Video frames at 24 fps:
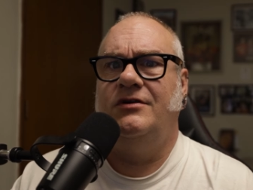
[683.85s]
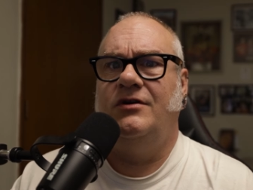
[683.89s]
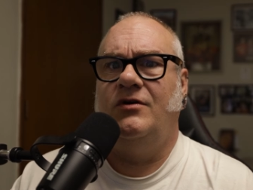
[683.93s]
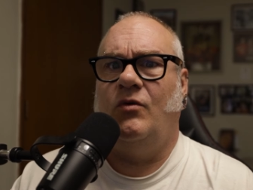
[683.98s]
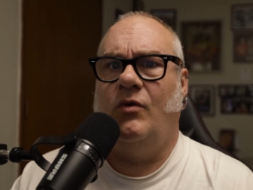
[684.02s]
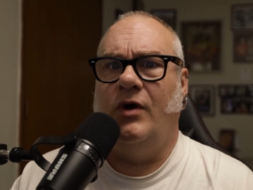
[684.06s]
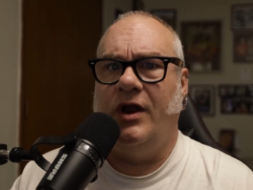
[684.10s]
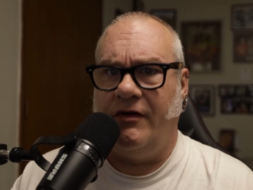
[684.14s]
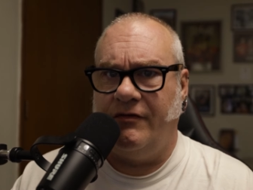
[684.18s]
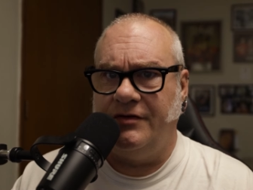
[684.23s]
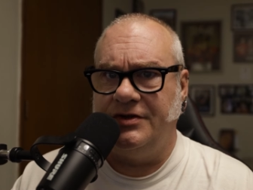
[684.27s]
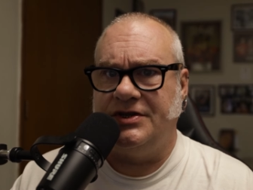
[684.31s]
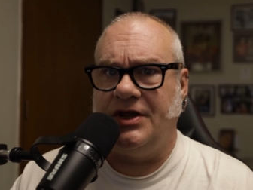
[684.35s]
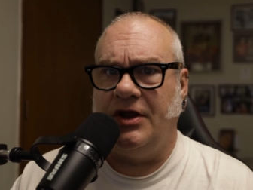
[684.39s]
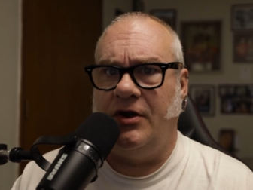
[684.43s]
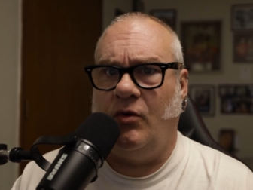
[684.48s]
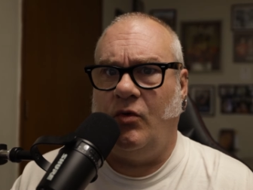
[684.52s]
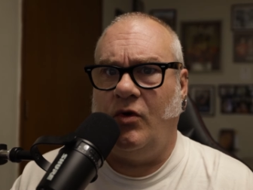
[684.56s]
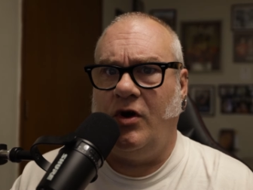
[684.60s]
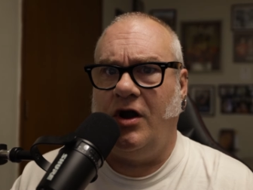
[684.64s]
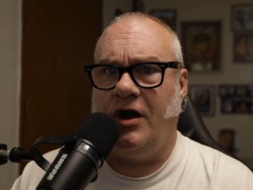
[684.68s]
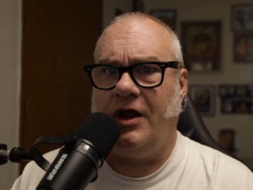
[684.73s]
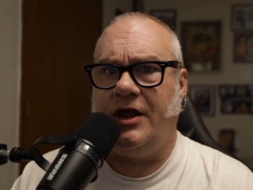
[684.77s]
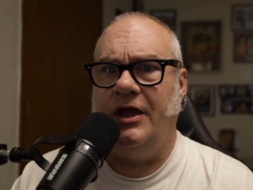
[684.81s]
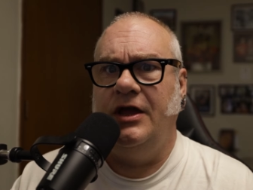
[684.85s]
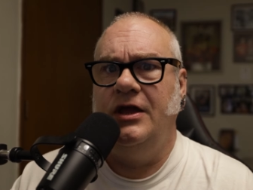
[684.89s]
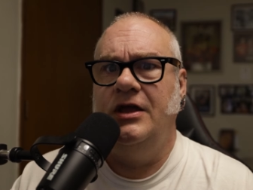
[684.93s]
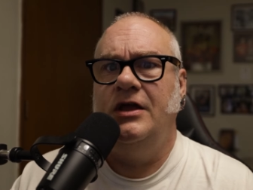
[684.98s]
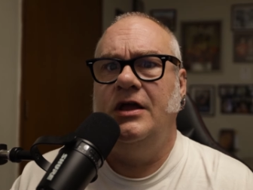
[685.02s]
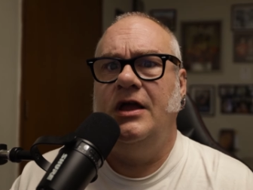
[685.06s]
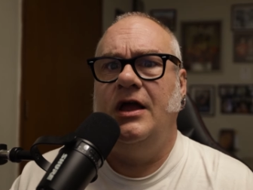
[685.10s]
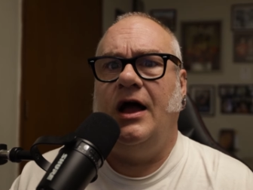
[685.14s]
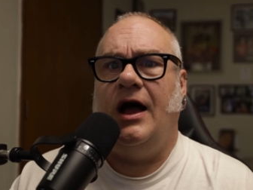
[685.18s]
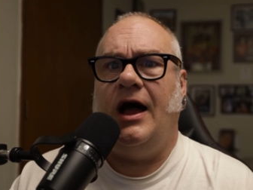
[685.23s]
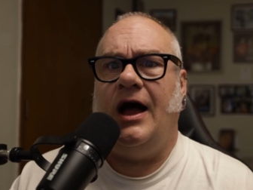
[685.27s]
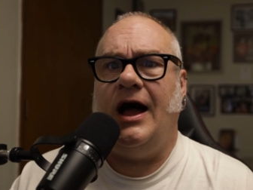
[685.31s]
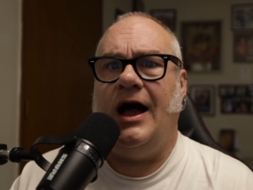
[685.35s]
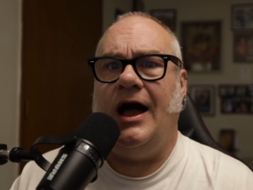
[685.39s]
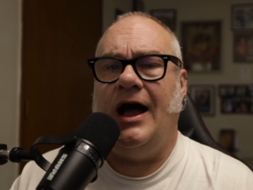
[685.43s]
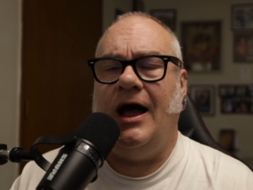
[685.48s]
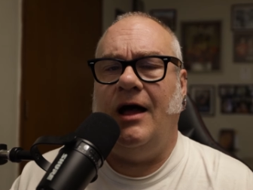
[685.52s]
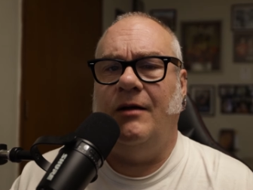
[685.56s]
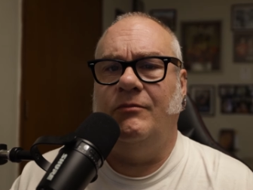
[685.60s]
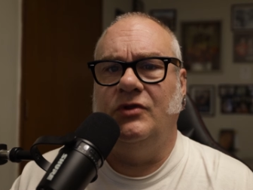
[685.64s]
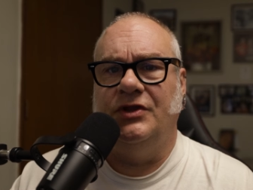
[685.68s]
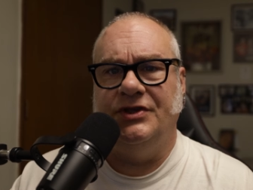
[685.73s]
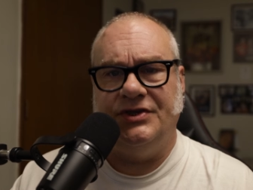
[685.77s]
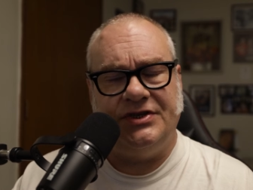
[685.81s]
whatever's going to work.
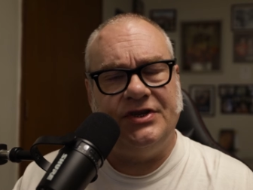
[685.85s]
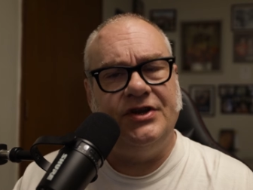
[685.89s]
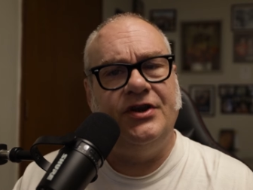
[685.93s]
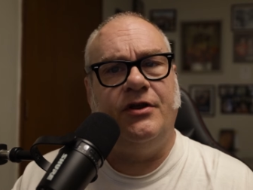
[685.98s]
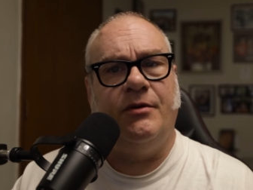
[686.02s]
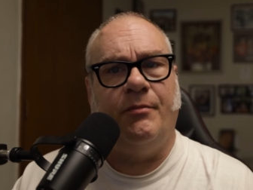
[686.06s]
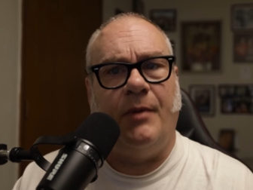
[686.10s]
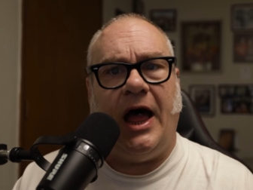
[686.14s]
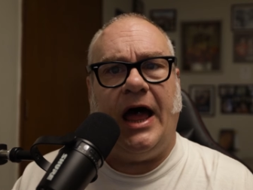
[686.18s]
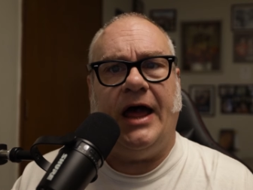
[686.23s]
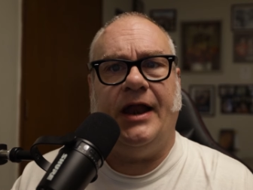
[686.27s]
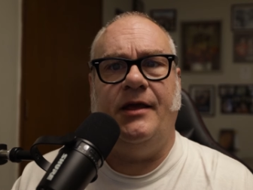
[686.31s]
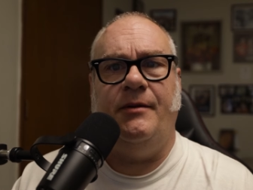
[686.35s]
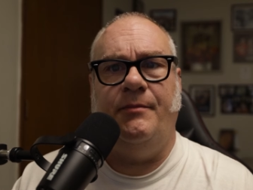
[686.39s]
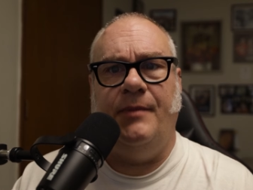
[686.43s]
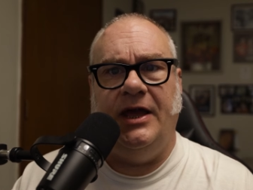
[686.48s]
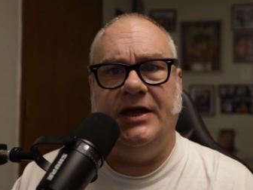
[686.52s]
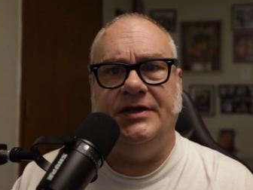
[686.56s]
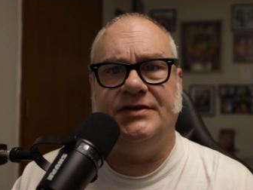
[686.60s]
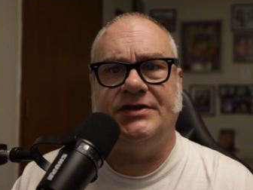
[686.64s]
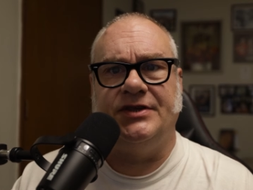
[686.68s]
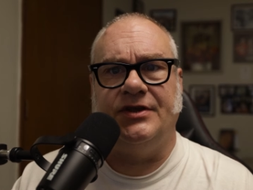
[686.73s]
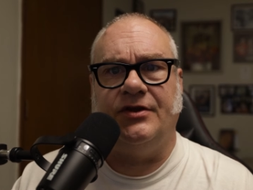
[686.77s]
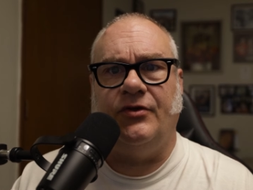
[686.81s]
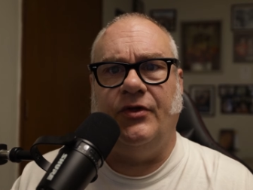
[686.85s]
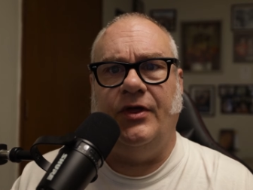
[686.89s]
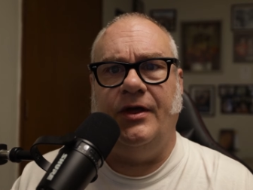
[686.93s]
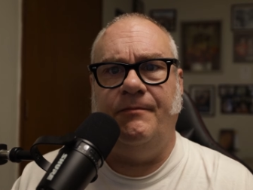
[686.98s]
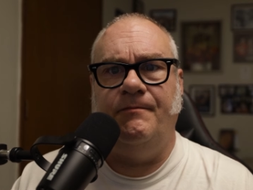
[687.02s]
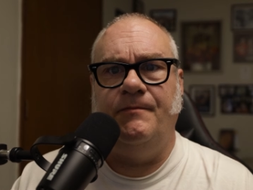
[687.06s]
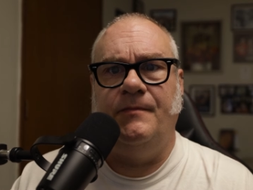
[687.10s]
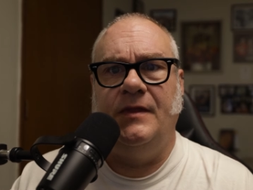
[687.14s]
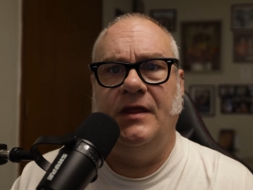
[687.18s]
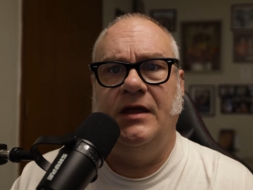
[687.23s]
Um, listen to your body, basically.